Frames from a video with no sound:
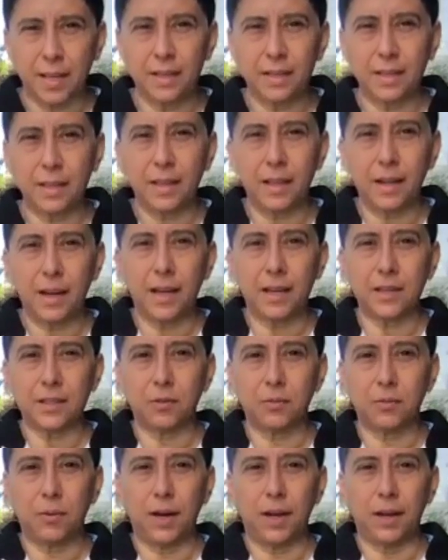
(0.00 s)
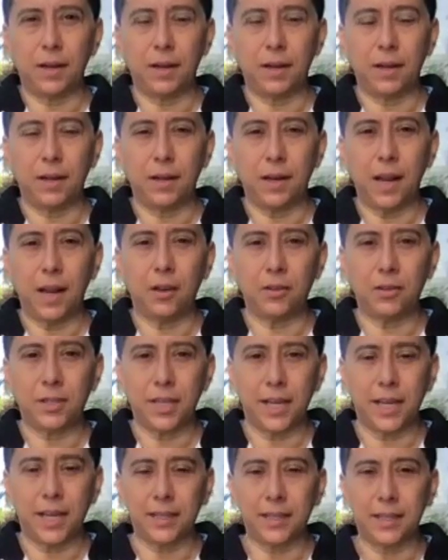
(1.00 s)
in the last one. Now
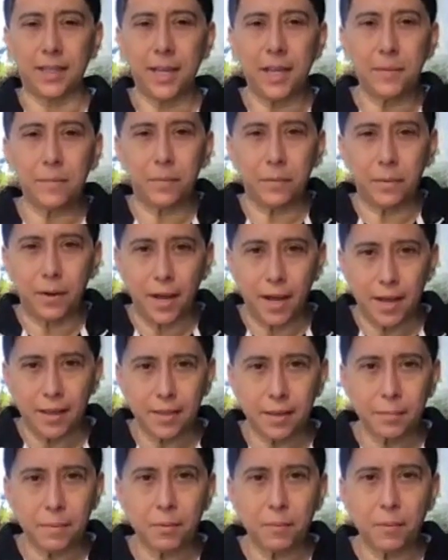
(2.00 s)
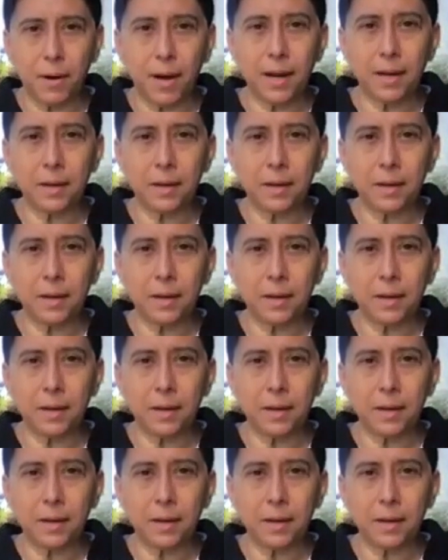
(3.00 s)
take a deep breath, everyone.